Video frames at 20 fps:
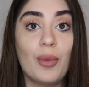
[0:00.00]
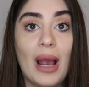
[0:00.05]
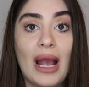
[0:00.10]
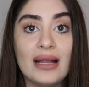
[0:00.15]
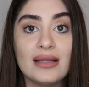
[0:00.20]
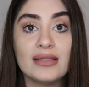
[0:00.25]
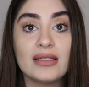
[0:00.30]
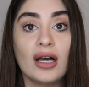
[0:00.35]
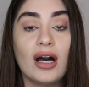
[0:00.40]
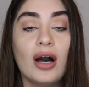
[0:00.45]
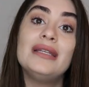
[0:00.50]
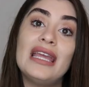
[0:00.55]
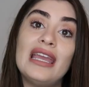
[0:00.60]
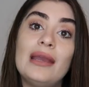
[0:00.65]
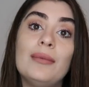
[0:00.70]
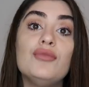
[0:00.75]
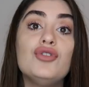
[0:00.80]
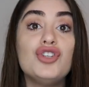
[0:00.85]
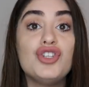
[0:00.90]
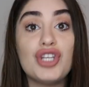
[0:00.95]
random
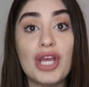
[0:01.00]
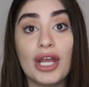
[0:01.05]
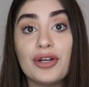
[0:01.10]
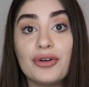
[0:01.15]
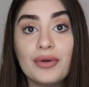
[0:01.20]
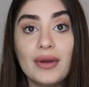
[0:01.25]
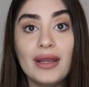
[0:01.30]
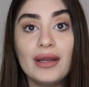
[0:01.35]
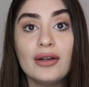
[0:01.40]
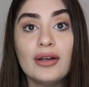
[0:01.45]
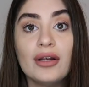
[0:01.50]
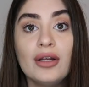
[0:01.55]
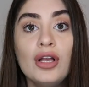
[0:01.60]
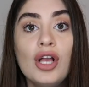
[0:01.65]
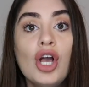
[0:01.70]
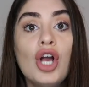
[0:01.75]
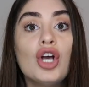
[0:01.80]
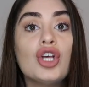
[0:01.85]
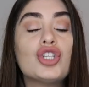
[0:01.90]
name generator.